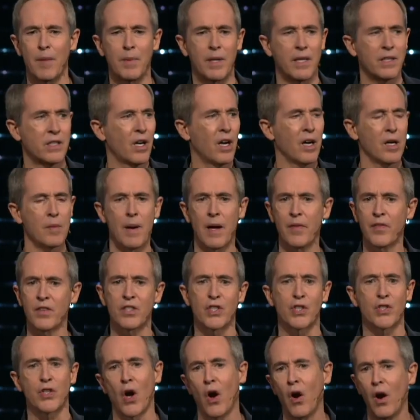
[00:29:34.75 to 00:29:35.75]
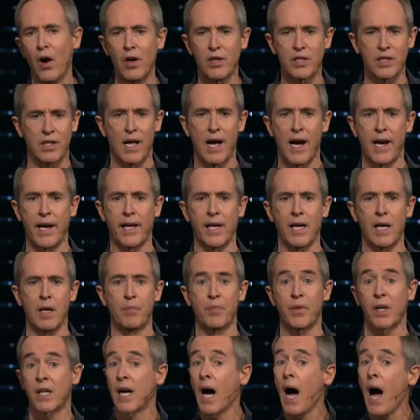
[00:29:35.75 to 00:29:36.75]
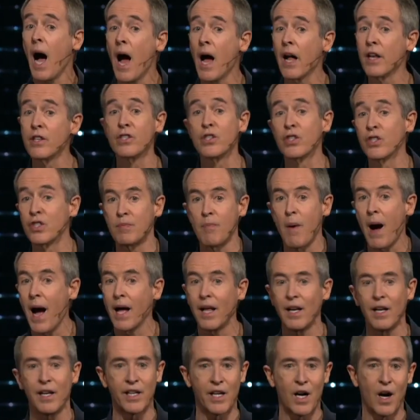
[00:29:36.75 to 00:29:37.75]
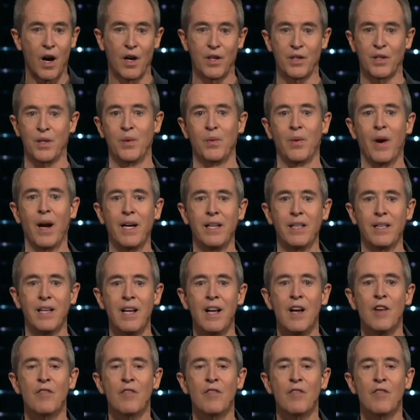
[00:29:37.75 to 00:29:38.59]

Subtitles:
I mean, talk about the stars lining up, the gods smiling on you, right?